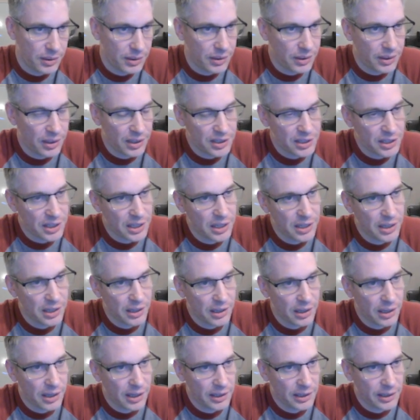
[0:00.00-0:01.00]
this king
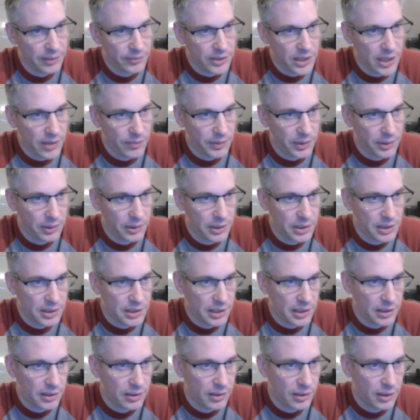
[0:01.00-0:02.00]
on f7 is in
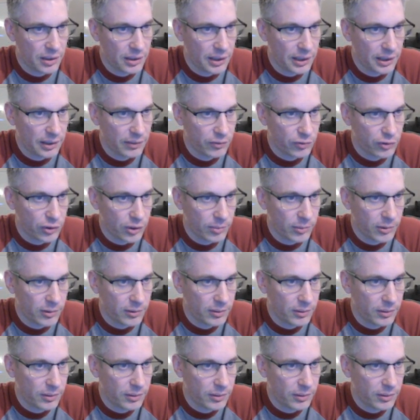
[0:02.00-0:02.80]
a lot of trouble.